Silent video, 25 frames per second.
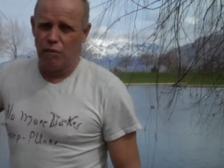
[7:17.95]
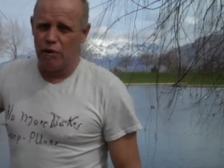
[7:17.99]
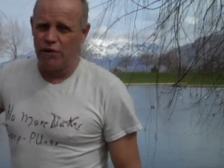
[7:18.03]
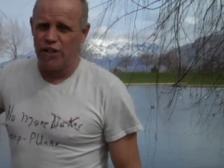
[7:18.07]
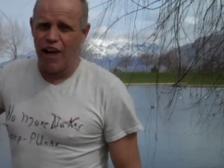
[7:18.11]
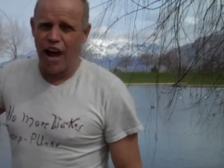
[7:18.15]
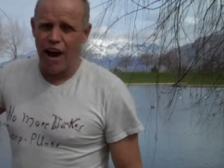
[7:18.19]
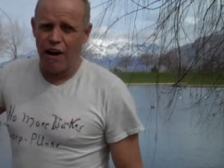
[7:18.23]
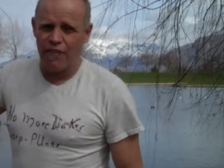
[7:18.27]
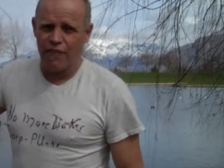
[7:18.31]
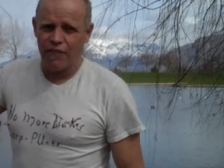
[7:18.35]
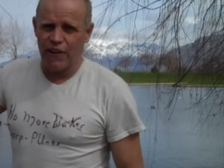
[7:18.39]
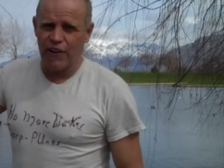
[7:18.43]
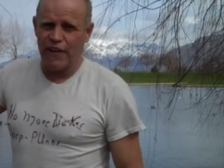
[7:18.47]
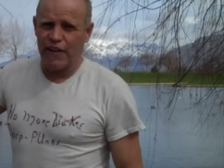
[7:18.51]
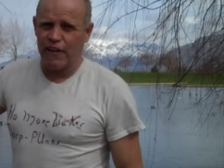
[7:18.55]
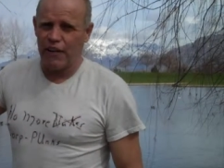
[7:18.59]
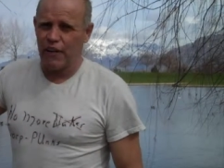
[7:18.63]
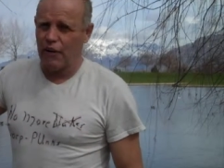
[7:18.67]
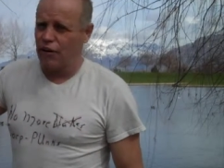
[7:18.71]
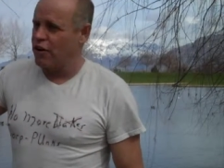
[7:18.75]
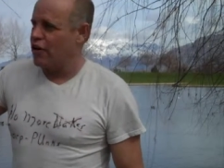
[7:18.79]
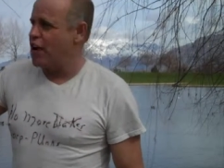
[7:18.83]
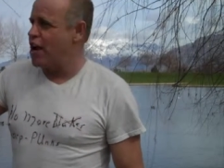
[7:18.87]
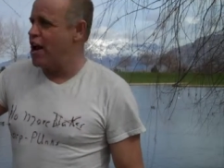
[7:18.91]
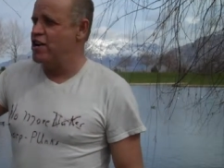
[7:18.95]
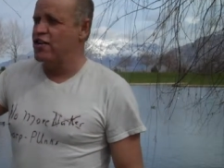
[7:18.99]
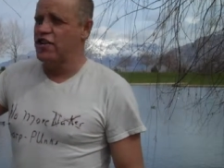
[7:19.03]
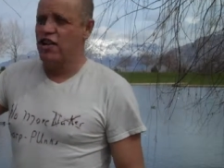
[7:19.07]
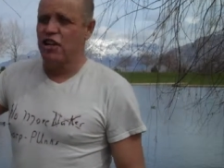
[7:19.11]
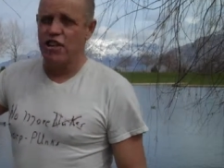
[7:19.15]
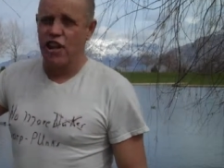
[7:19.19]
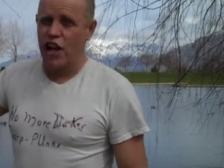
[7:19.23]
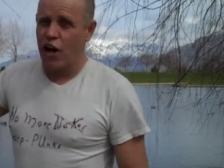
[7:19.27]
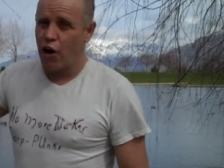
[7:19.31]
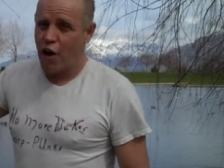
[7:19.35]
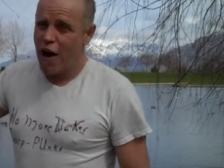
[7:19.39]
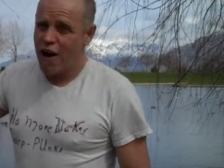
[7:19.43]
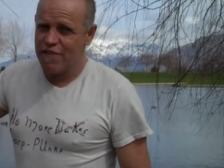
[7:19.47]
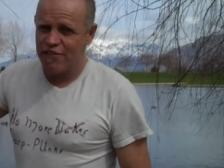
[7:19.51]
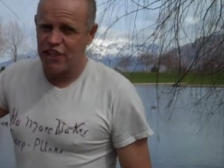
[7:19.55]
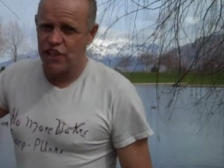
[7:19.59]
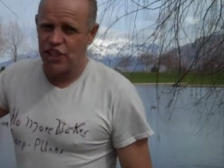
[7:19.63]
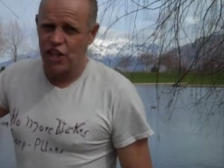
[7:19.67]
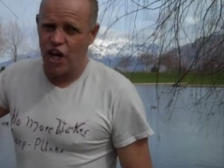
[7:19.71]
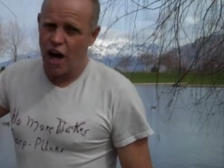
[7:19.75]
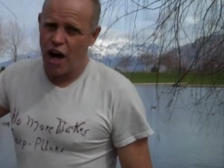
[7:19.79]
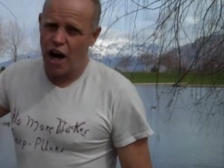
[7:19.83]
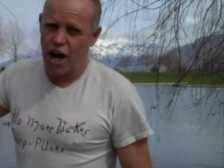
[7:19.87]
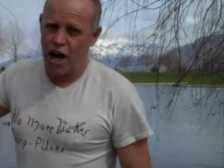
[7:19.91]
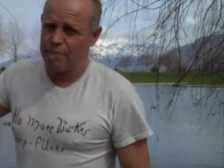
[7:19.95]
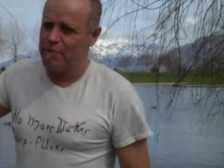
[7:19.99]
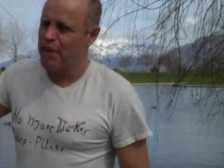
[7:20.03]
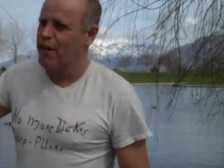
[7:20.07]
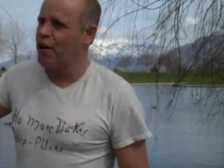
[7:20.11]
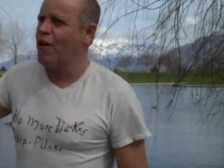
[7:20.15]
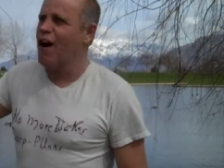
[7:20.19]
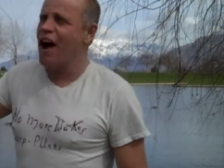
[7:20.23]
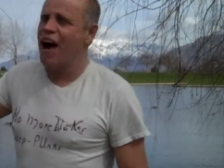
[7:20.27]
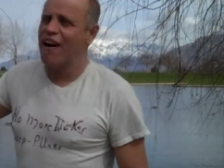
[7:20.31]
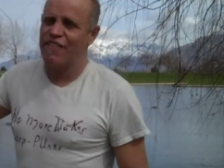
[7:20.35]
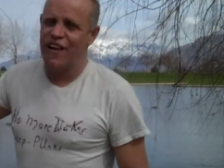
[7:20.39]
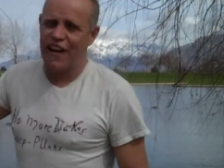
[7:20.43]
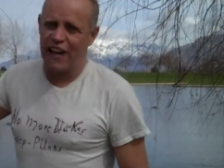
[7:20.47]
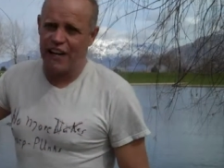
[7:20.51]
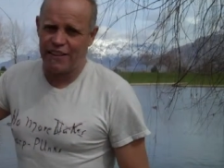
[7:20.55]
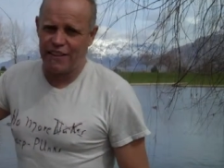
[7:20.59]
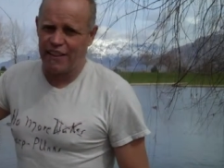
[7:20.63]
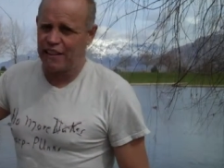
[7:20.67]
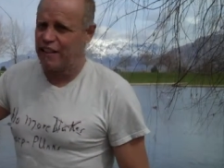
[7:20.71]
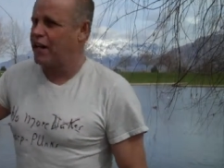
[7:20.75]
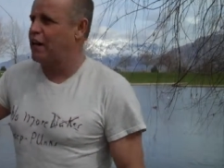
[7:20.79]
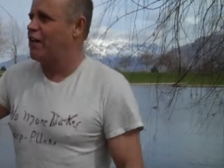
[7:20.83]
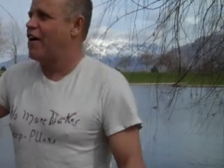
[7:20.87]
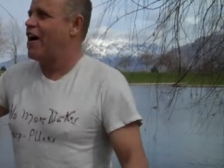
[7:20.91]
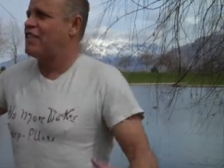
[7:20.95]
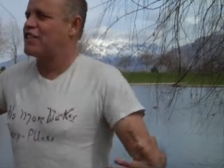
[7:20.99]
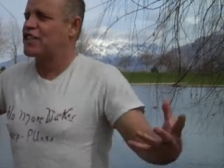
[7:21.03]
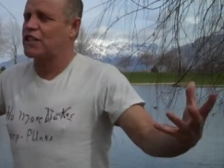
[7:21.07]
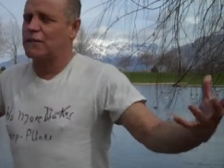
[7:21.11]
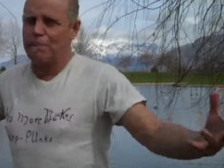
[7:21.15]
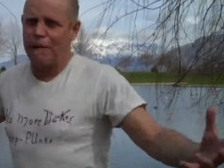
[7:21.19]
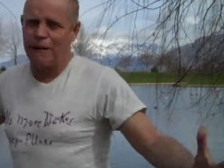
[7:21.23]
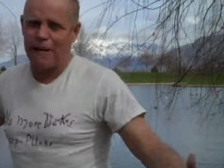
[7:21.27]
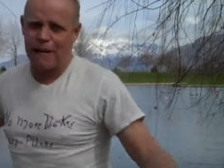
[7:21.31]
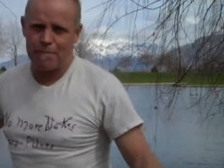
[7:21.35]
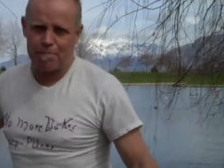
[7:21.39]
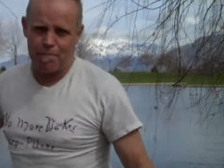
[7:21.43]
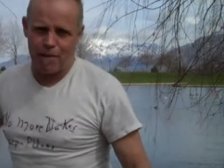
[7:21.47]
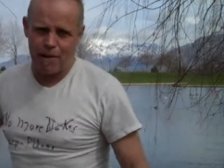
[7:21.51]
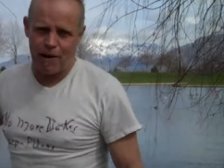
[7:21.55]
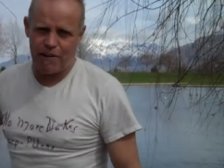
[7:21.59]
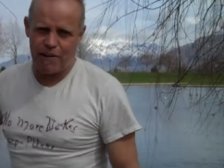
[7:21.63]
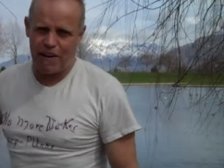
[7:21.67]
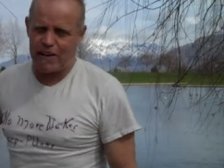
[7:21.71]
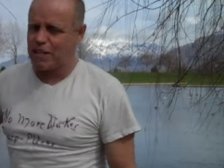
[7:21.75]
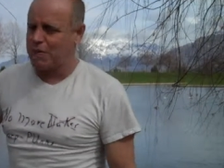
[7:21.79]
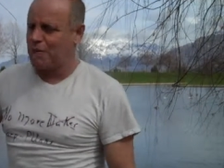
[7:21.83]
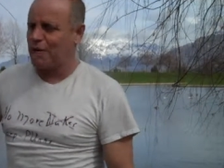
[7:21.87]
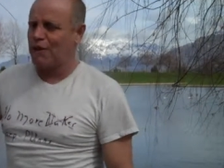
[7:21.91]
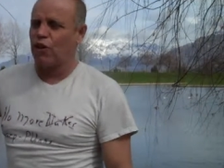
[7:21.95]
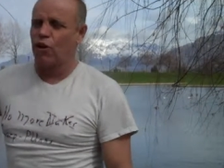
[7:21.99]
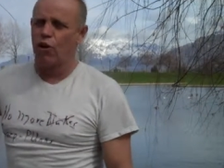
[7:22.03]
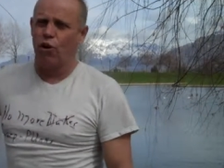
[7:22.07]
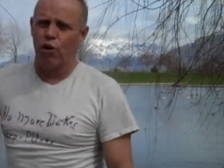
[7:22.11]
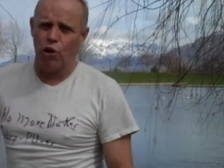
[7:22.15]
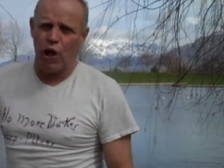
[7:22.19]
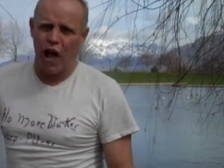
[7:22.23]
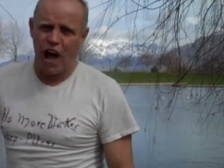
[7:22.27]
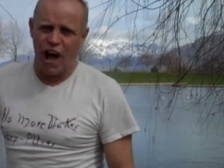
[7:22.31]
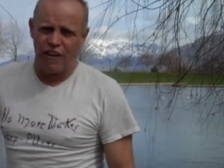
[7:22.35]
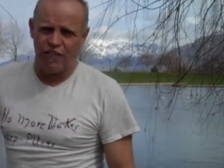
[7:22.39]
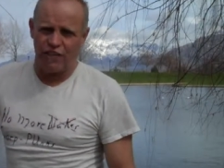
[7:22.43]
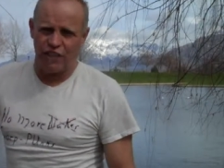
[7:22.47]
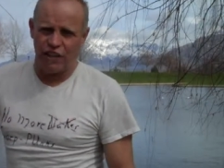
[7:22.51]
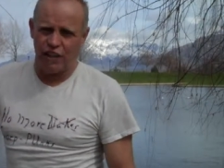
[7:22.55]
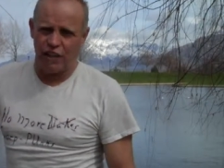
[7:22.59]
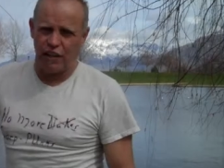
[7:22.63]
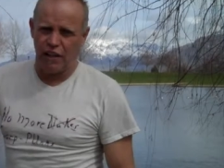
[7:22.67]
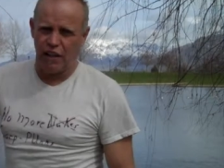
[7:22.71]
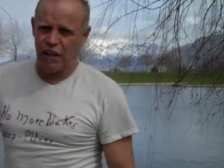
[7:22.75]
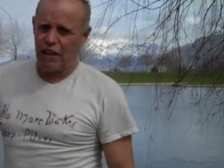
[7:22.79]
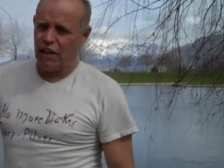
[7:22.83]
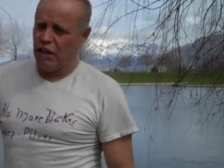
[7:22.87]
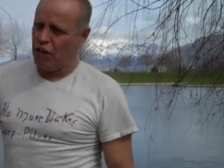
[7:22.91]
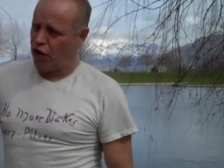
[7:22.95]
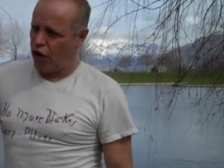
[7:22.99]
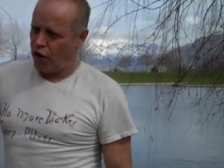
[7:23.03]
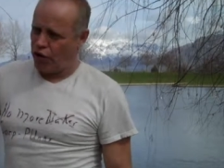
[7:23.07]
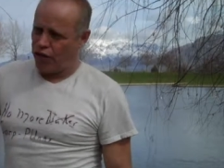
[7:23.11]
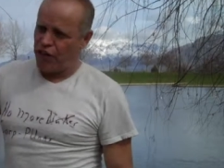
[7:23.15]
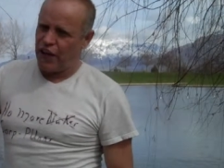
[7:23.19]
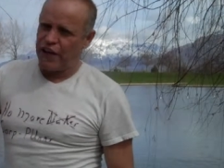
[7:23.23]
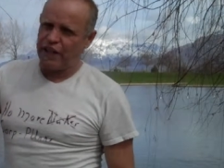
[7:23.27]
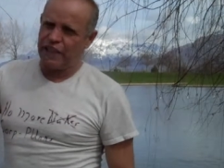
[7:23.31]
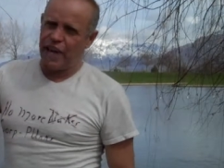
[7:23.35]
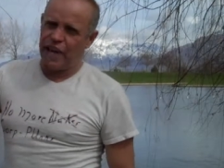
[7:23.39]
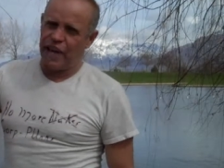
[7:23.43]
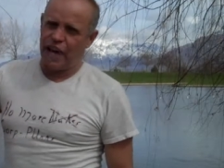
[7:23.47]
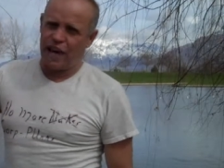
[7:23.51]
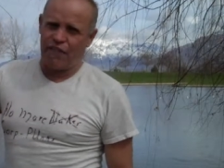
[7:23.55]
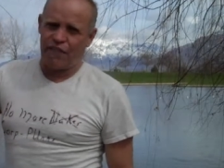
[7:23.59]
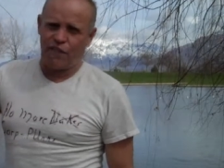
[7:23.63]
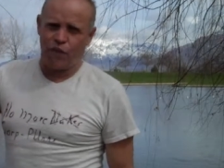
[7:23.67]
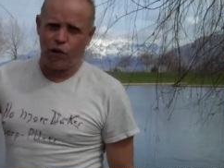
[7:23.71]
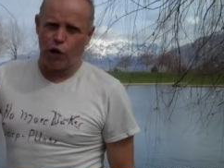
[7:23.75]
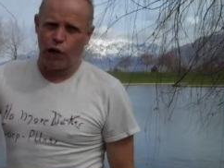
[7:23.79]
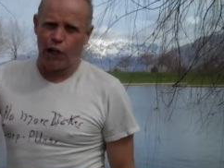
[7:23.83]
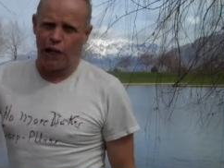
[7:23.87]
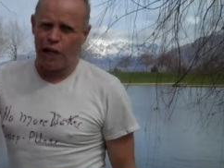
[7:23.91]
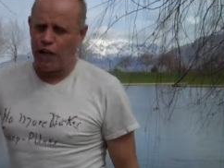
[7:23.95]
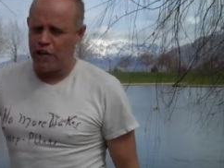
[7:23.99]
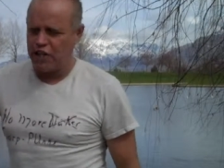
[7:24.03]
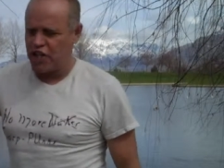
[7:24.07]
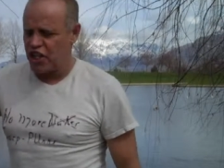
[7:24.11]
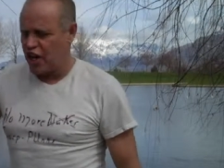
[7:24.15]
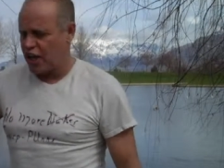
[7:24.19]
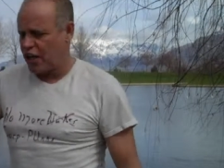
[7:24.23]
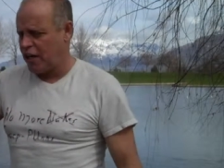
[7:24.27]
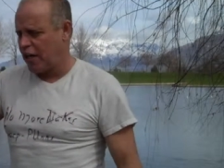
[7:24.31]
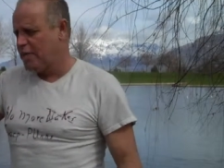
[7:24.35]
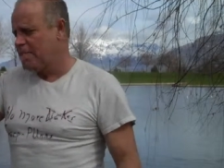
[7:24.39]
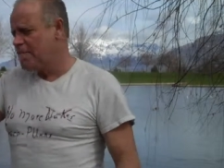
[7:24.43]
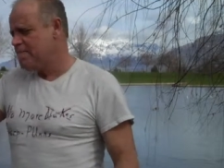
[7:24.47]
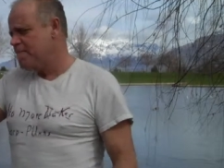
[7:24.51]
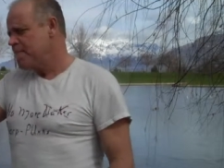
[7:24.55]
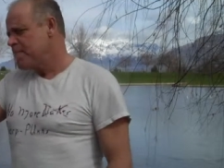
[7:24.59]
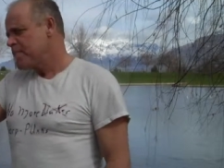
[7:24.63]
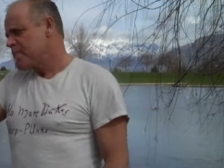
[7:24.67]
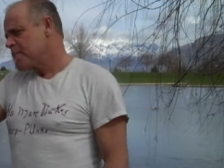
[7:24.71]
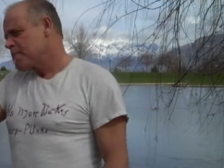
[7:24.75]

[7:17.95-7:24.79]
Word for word: Without freaking nuclear energy, they don't have a job. They don't have anything. They don't have a speaking part. And they spent their whole lives in it. You don't think they got a 40 agenda?